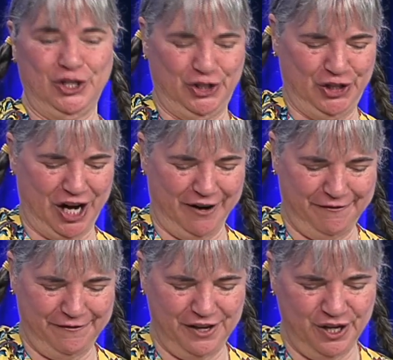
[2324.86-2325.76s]

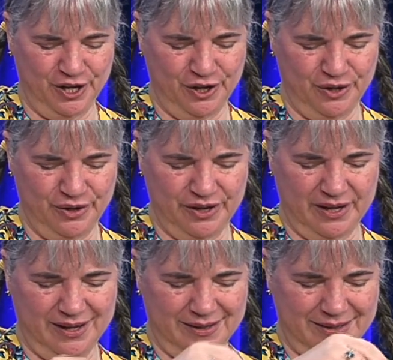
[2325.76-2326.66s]
stuff. You know,
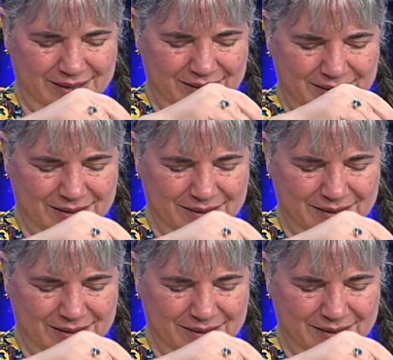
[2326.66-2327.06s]
that